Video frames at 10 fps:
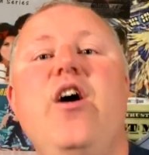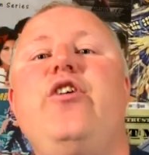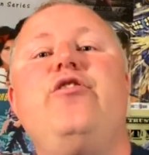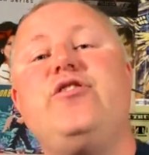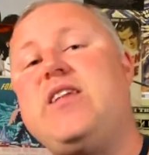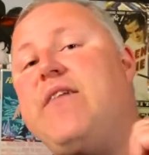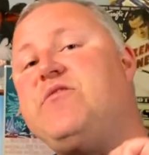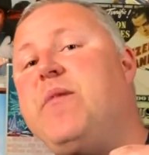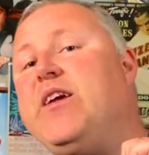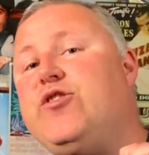You just have
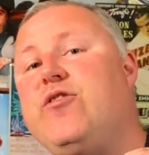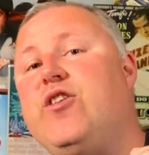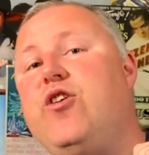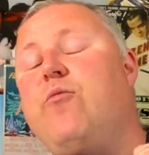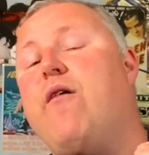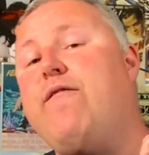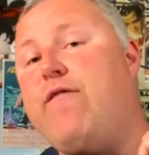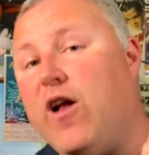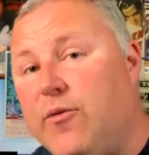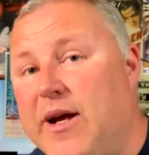to make sure that you are
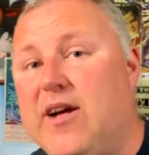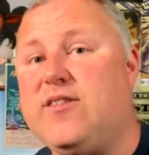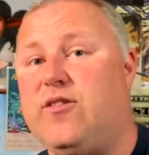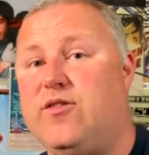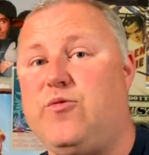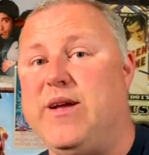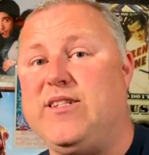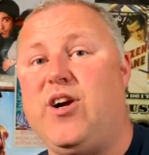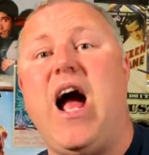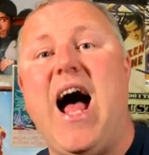following us on
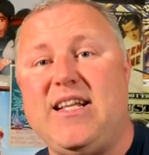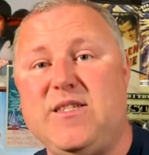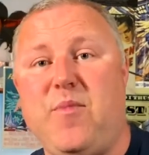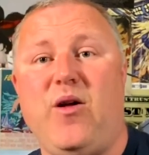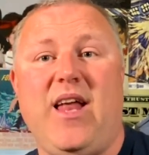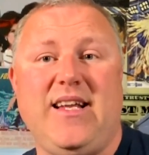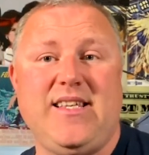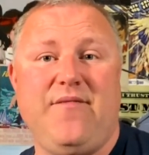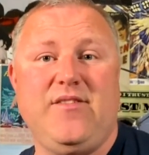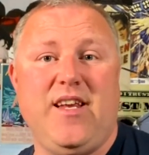Twitter, at
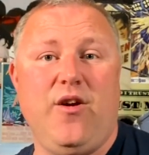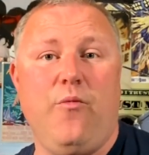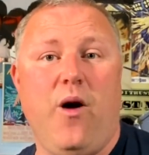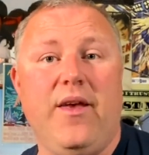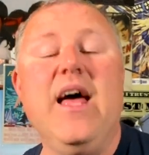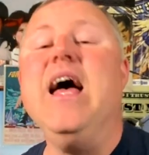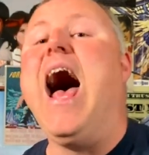Spotlight1701,